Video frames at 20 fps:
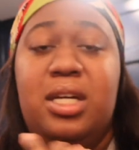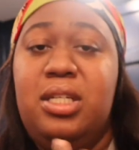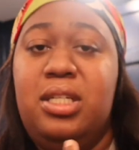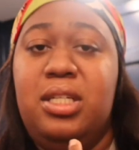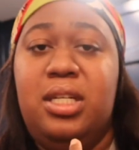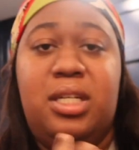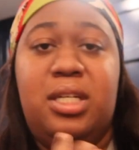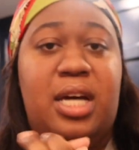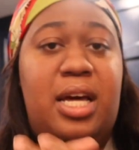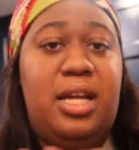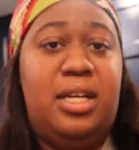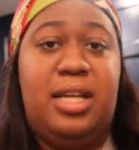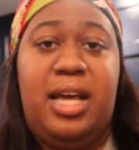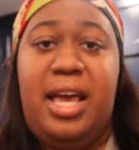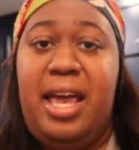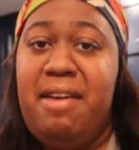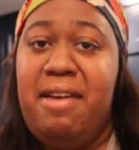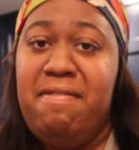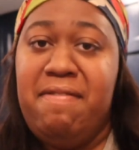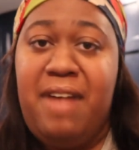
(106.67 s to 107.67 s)

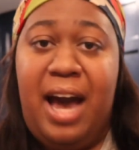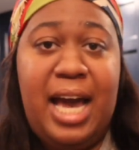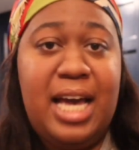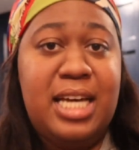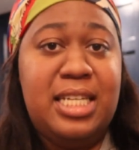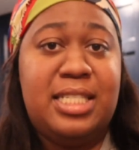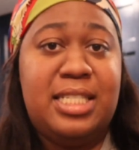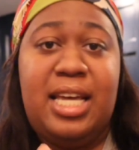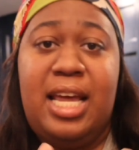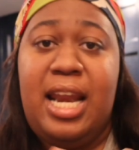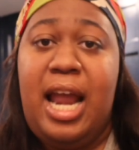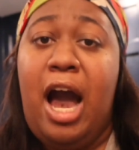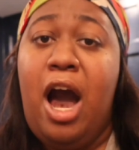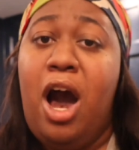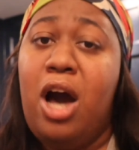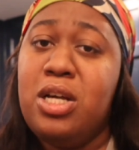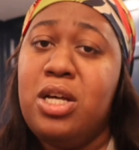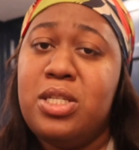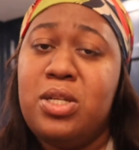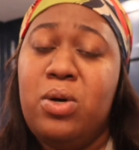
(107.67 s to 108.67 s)
the advice, and
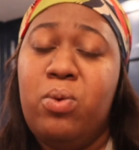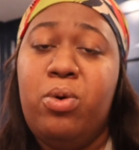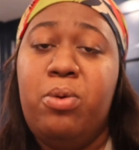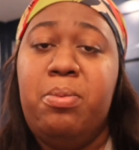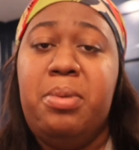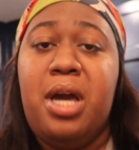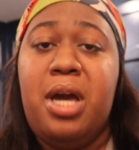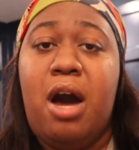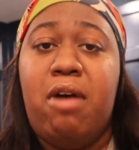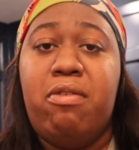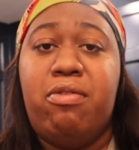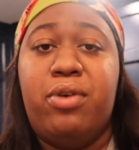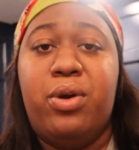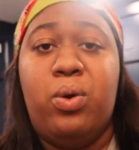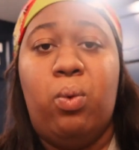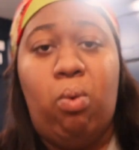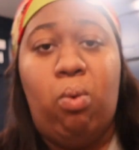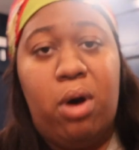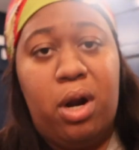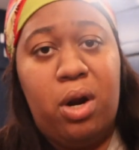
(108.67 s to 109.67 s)
I also will be
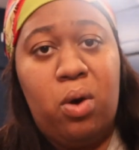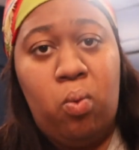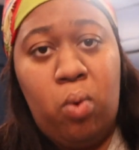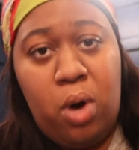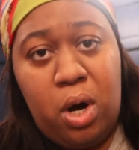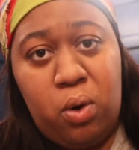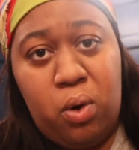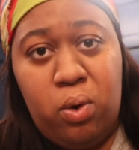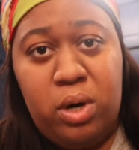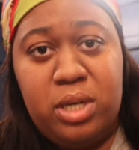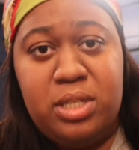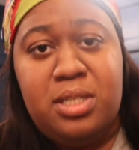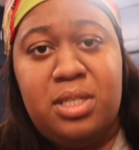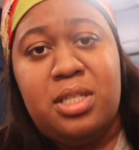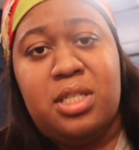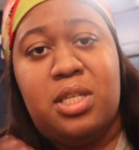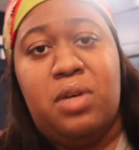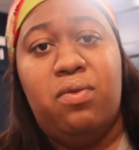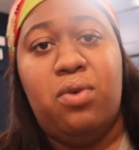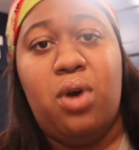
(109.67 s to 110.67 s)
offering one-on-one
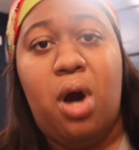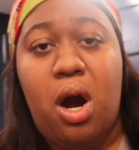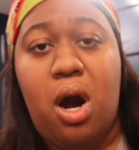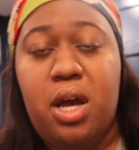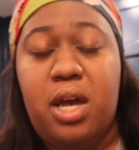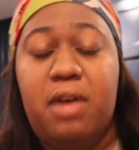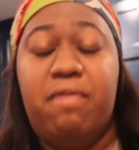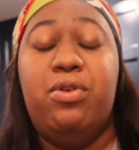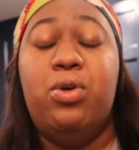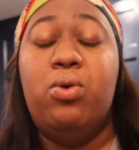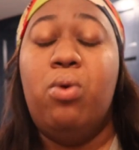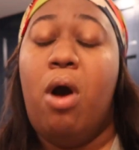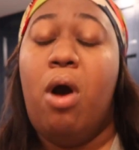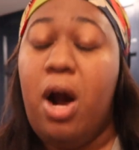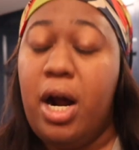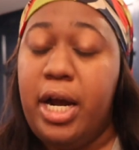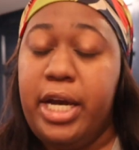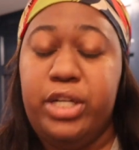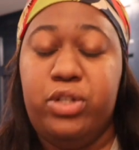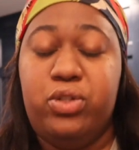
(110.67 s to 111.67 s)
courses if you
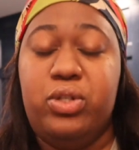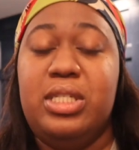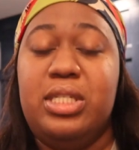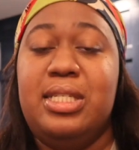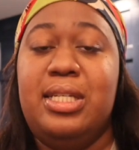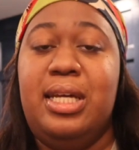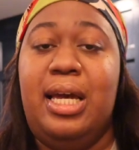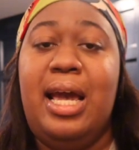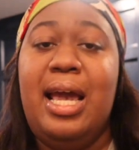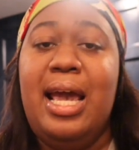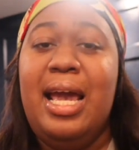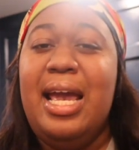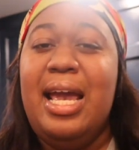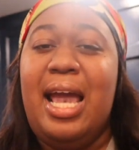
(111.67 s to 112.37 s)
are interested